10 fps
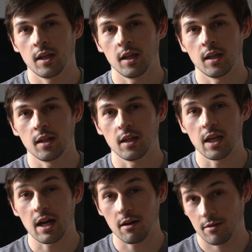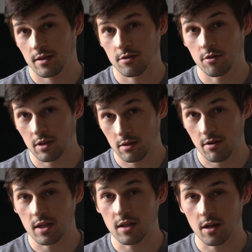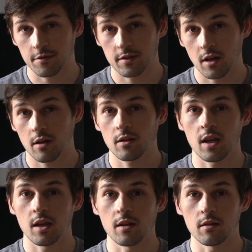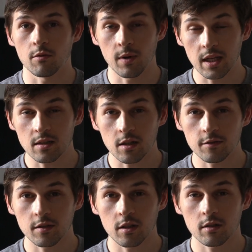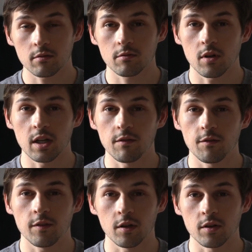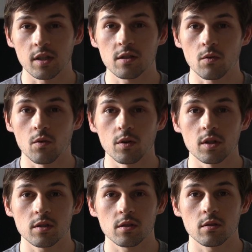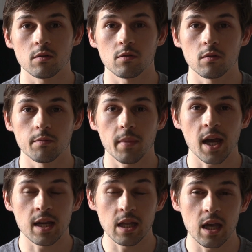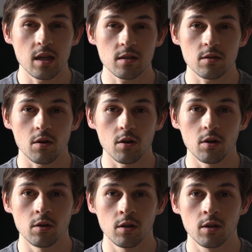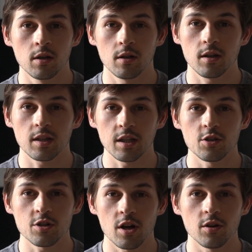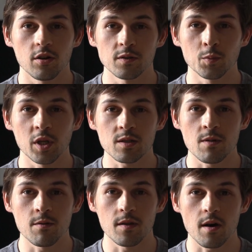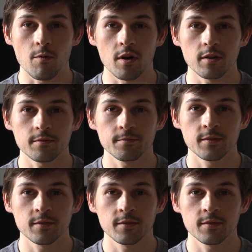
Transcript: in the hours during the race after and the weeks after, I didn't feel any soreness or pain there, so I think the trail gods blessed me with that one.